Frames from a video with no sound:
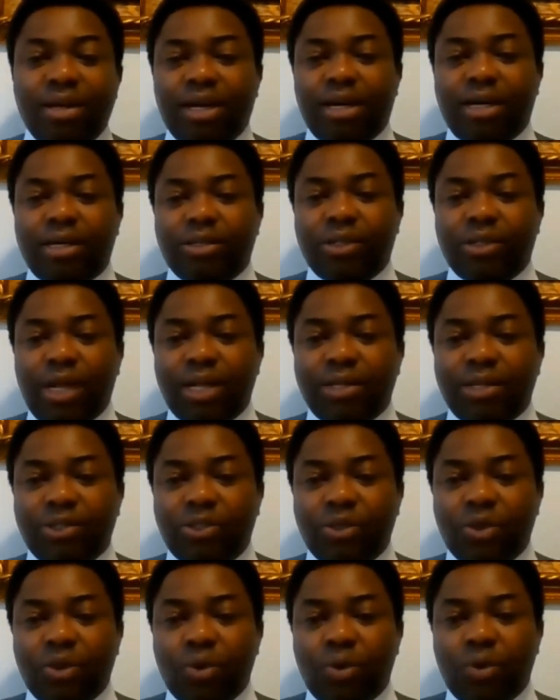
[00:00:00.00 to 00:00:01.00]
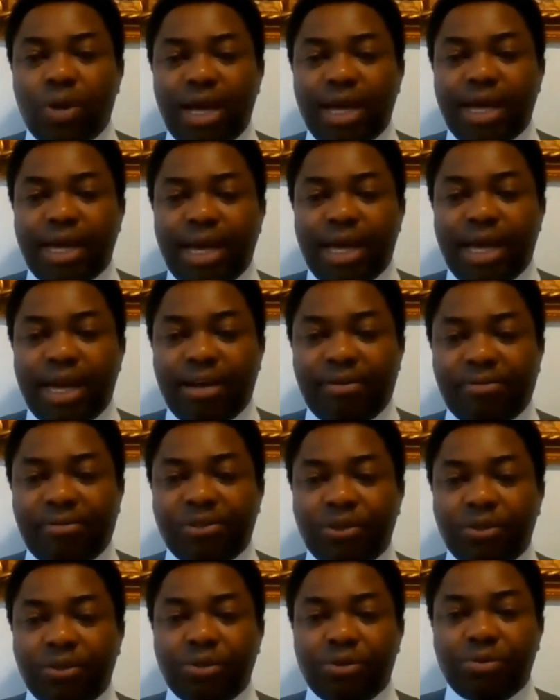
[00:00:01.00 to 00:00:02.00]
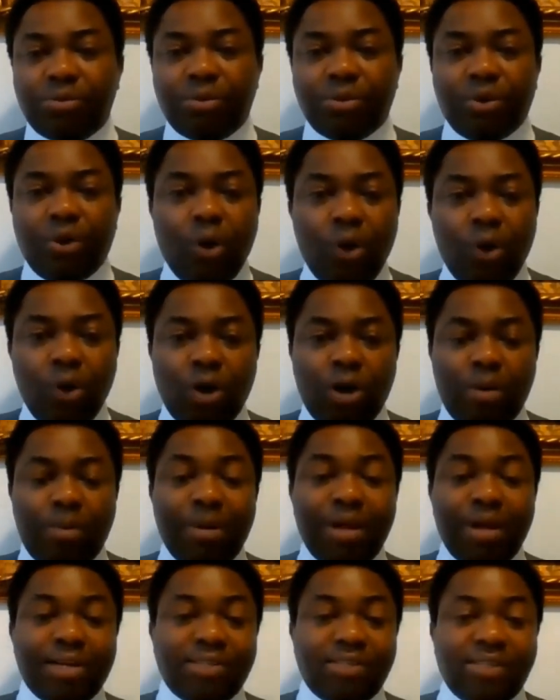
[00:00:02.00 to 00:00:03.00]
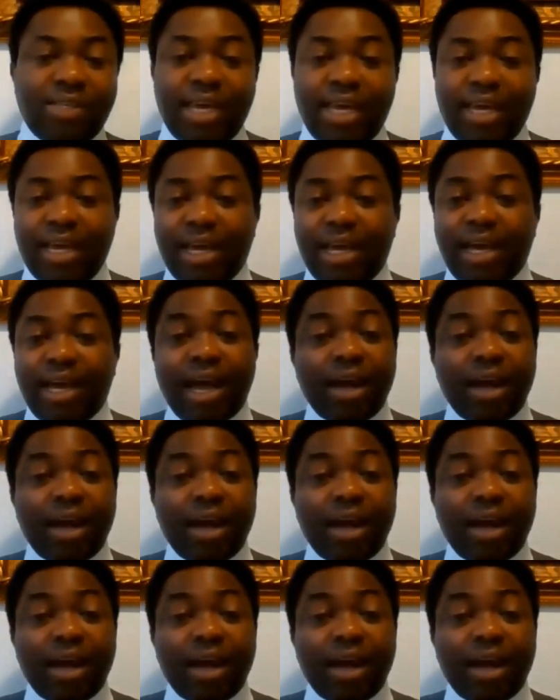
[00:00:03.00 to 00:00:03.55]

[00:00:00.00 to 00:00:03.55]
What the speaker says: And so I have to own up and say,